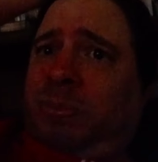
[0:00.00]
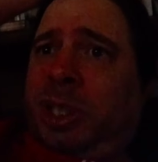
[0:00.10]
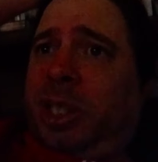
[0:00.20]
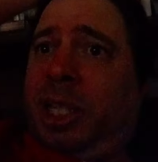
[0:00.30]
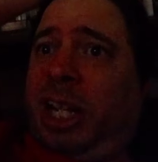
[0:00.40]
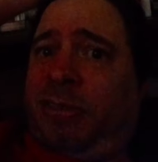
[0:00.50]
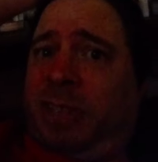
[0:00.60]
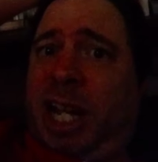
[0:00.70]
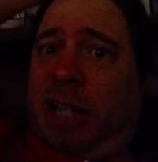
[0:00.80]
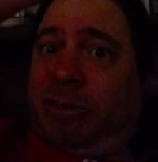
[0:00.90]
And then after
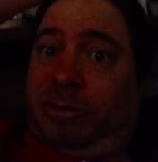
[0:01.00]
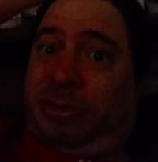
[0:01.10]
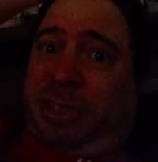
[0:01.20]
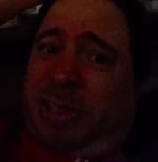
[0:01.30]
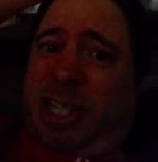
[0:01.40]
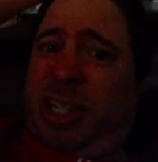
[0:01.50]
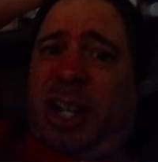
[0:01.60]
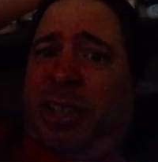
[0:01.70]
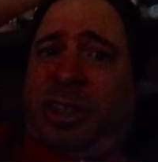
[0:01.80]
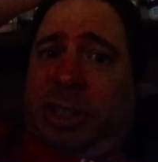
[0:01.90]
that, really
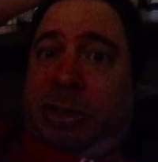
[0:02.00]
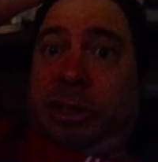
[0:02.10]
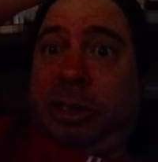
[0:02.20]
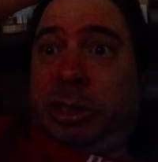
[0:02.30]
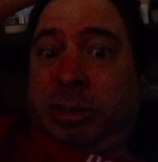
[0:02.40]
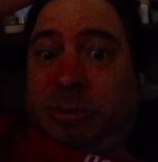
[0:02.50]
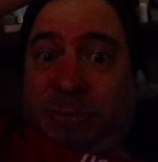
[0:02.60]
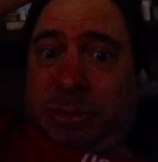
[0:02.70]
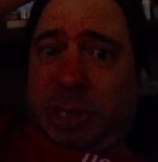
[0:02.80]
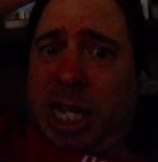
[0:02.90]
nothing, really,
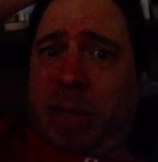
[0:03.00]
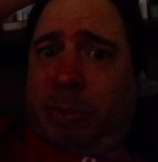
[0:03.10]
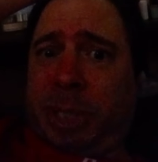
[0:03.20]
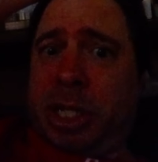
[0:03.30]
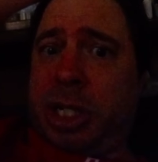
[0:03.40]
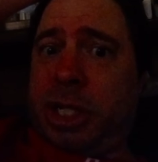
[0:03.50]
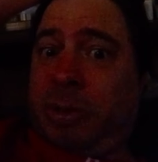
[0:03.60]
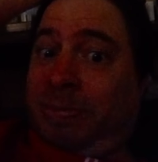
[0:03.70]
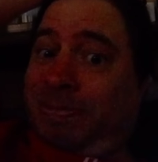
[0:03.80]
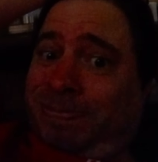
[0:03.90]
with Adam Page.
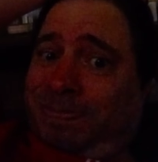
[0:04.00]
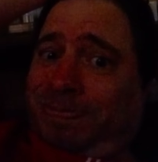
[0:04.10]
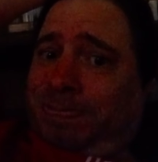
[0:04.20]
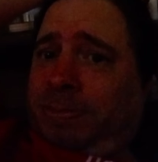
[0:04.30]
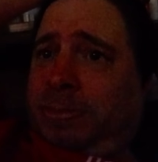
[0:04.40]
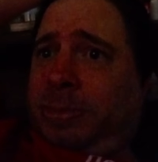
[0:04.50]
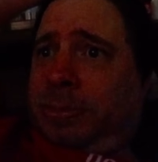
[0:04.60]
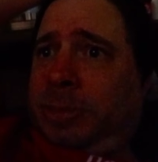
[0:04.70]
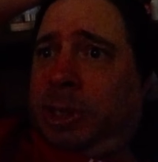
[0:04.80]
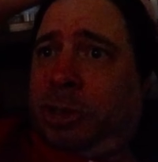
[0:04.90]

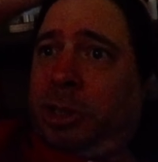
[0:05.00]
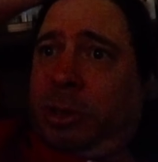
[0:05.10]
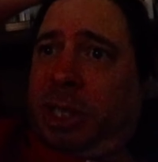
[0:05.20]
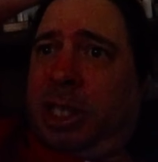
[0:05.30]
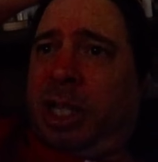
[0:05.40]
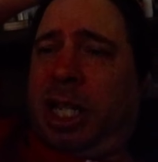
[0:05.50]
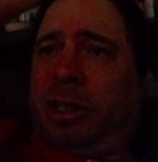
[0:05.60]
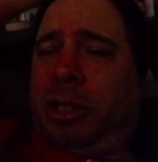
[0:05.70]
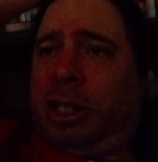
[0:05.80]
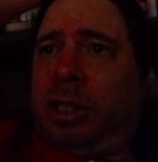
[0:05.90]
You know, still, I think he
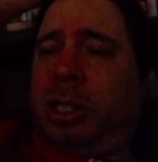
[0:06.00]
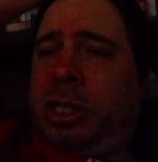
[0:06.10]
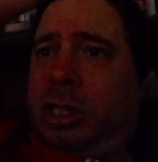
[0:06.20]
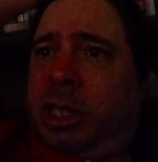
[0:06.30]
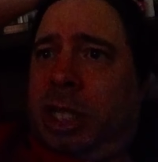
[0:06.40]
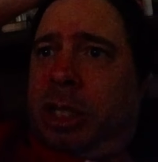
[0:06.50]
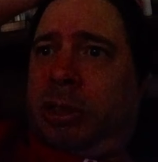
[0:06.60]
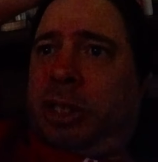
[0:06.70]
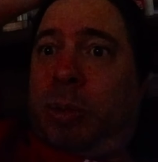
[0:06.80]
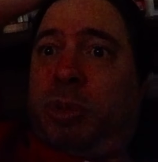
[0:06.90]
had, like,
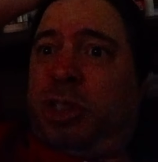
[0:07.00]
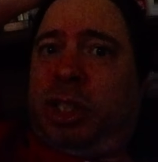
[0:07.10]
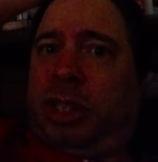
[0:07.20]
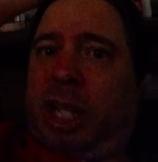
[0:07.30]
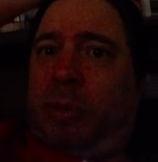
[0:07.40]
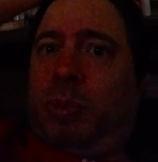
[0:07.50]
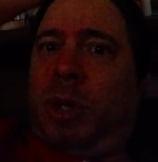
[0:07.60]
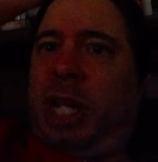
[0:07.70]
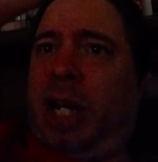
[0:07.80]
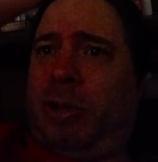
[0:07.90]
that
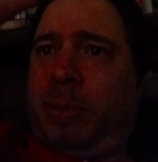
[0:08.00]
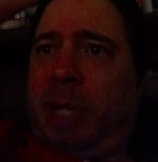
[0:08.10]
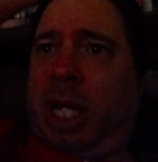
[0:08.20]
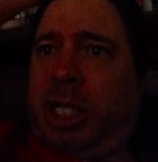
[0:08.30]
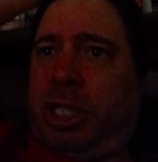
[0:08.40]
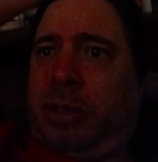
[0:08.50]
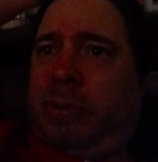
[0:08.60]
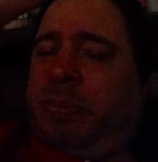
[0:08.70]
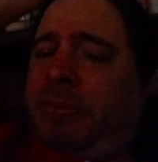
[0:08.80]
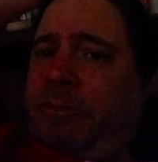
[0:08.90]
1 hour match.
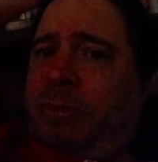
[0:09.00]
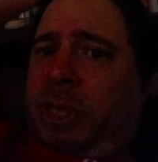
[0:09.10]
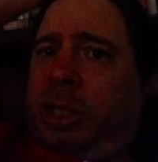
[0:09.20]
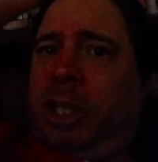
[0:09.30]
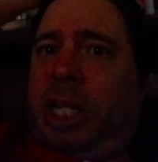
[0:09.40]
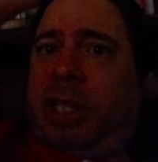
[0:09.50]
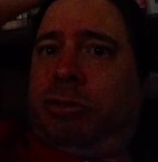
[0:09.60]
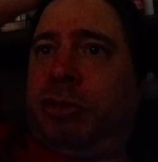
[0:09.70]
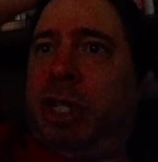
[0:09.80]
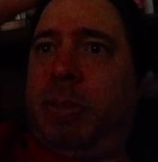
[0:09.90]
And then he had the
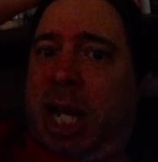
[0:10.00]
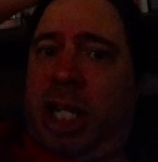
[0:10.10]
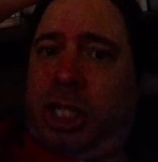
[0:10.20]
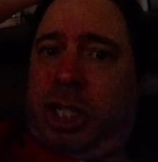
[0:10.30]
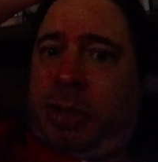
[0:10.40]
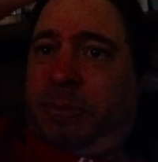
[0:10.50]
rematch,